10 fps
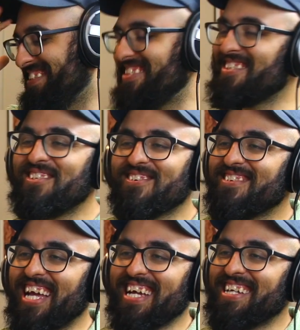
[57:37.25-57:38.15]
This is
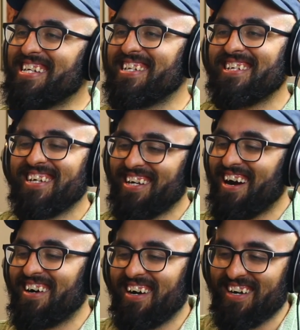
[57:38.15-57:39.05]
your like
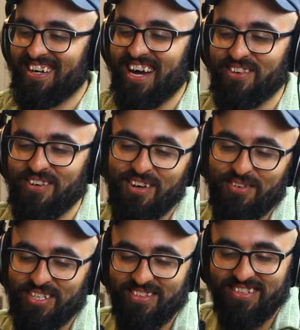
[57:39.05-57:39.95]
I don't know,
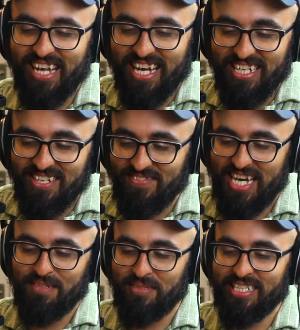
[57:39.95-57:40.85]
your negative
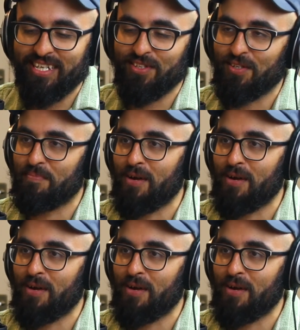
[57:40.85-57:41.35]
Adam Sandler